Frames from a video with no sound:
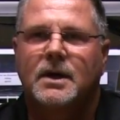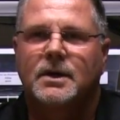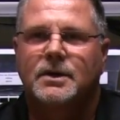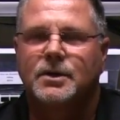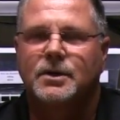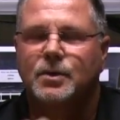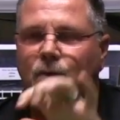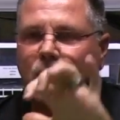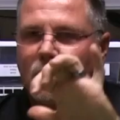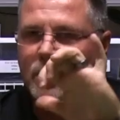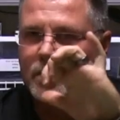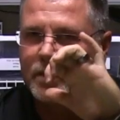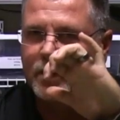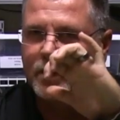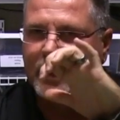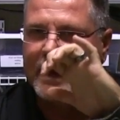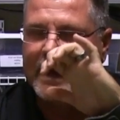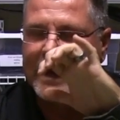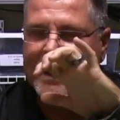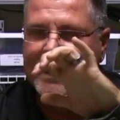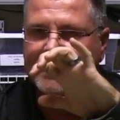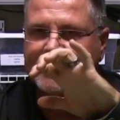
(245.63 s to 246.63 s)

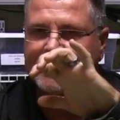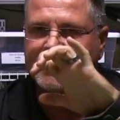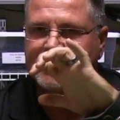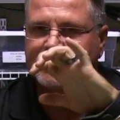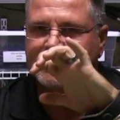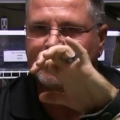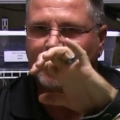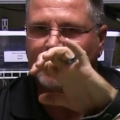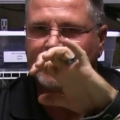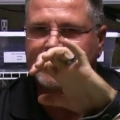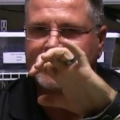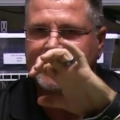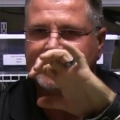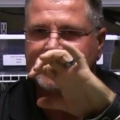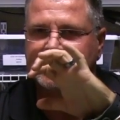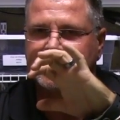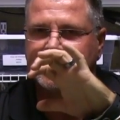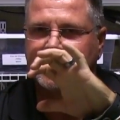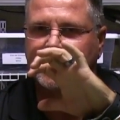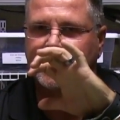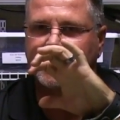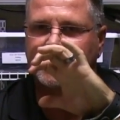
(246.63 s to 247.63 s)
your hand gets more
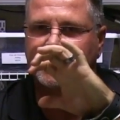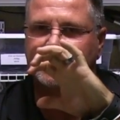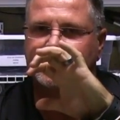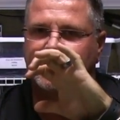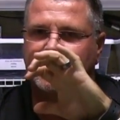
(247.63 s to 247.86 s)
tension in it.